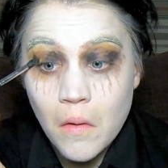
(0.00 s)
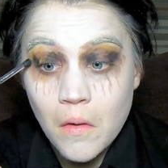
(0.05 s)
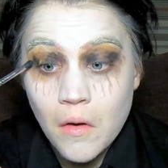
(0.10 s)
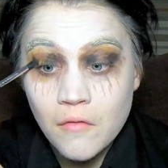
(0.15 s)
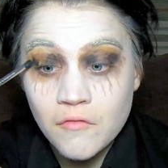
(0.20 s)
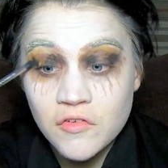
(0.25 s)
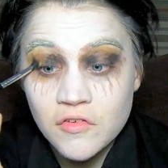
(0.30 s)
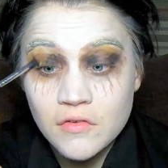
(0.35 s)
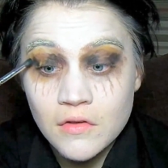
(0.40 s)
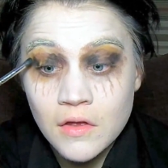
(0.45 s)

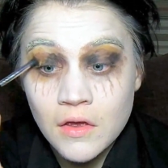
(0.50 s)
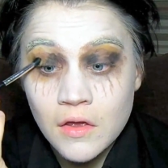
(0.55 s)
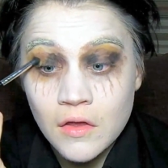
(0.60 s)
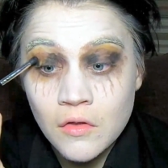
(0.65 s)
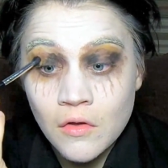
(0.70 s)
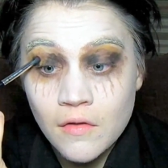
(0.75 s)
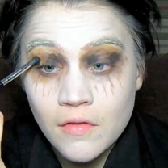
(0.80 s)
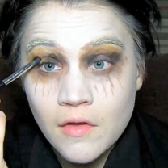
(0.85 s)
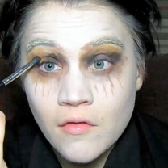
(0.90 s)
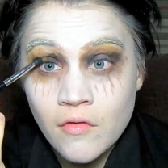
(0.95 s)
obviously
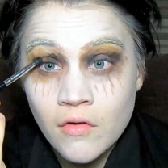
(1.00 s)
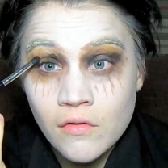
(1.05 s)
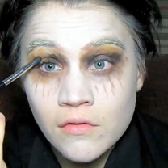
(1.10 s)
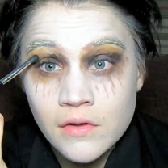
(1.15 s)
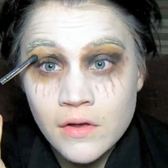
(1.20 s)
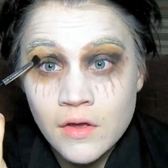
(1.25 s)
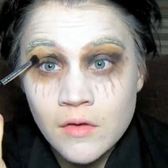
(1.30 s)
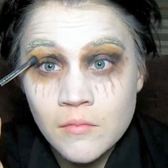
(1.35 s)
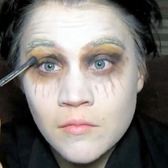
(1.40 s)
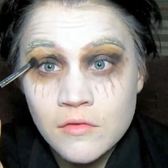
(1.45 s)
not their real
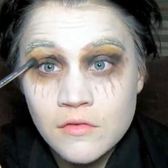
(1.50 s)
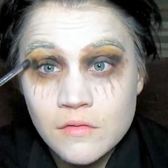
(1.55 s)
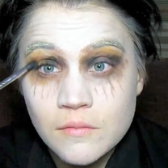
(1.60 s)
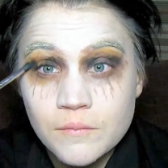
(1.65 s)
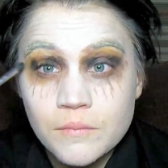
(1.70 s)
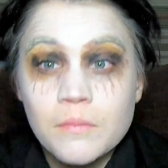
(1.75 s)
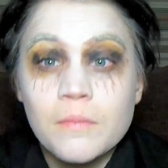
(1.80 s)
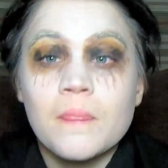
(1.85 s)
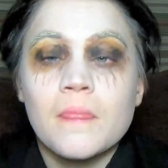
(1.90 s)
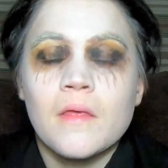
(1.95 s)
names.
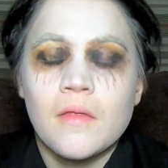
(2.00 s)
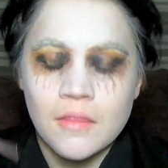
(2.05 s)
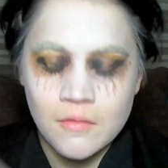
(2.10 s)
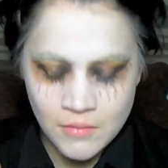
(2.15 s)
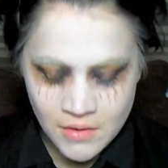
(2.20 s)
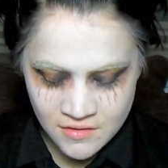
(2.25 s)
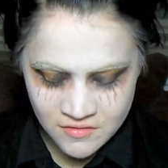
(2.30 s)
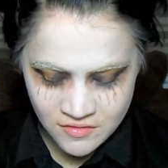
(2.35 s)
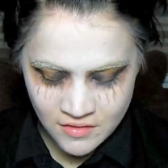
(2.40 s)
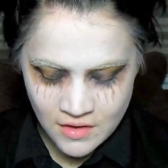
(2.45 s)
The
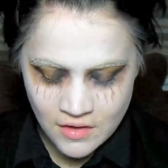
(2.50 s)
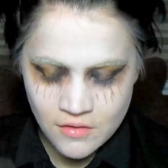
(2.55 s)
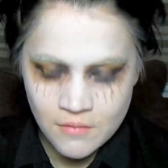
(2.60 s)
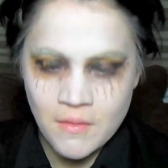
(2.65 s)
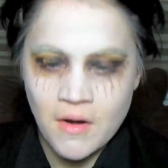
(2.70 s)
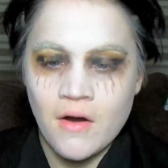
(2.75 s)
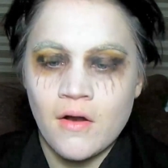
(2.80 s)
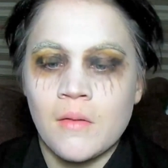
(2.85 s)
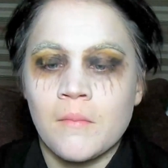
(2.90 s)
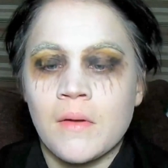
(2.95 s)
way to get your
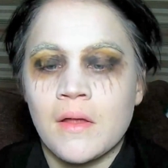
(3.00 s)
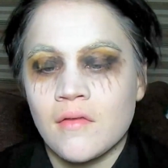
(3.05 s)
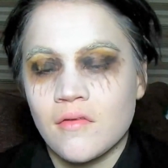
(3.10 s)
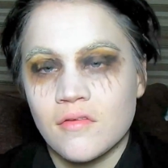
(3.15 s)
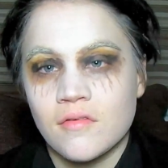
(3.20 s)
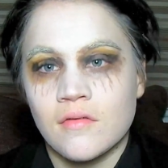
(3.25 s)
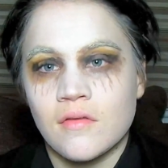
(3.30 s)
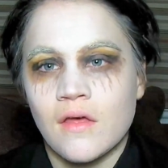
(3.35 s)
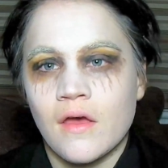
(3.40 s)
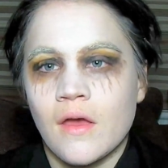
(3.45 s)
Marilyn
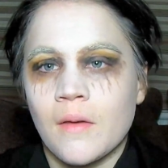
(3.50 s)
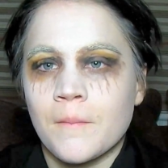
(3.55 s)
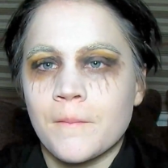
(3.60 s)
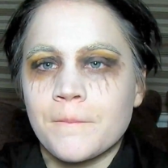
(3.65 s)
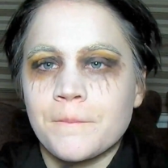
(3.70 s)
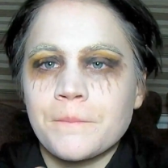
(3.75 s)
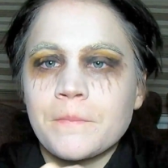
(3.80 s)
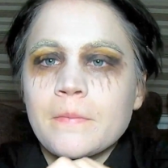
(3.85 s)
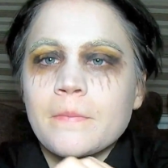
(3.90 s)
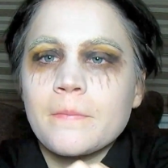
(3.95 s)
Manson
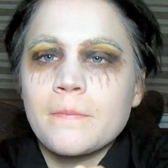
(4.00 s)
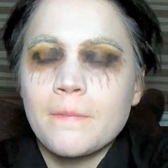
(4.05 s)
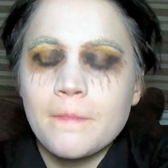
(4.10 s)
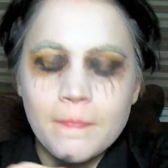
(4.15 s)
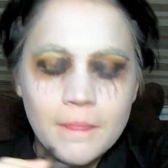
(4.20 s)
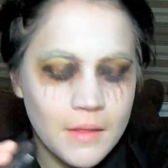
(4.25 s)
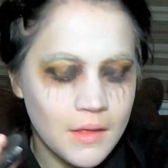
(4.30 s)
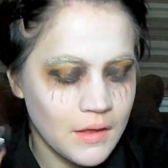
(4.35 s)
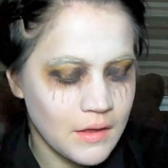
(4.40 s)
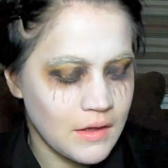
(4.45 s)
name
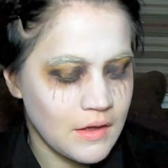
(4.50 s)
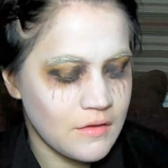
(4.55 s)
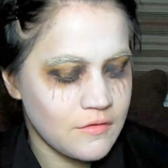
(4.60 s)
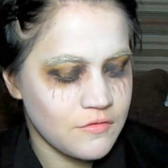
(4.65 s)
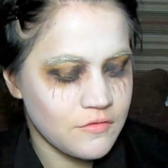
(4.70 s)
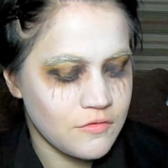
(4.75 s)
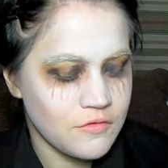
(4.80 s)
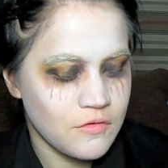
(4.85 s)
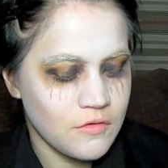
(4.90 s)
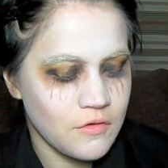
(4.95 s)

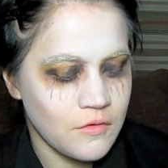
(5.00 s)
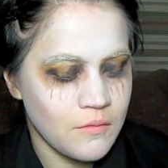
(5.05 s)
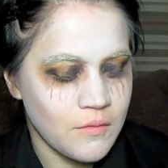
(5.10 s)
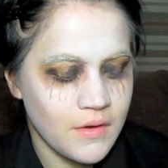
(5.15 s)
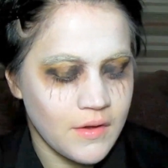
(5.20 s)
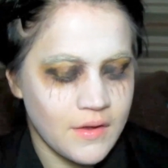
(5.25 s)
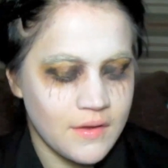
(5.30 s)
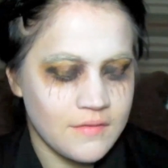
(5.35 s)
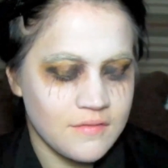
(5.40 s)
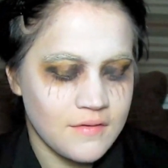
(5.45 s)
is to
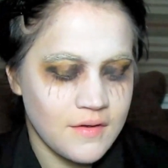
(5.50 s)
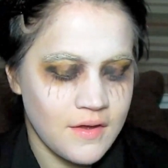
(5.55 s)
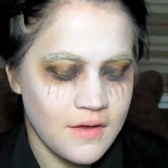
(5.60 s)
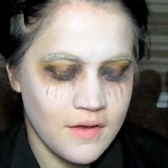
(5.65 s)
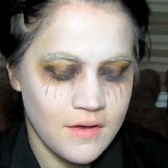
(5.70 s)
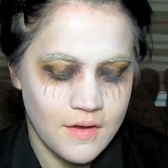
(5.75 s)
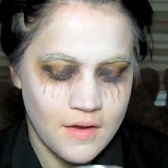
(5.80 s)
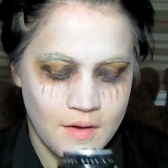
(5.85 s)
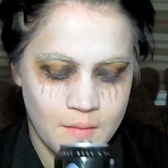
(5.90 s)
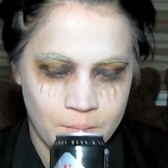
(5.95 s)

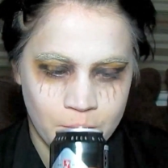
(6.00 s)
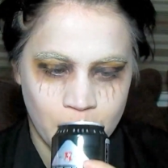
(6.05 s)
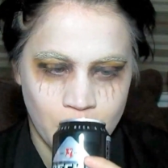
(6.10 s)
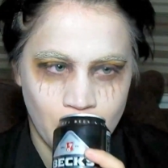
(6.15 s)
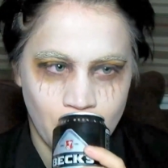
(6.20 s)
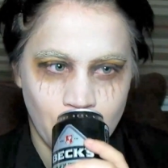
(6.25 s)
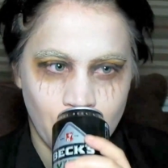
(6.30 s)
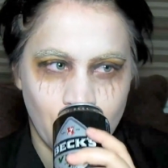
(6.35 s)
take the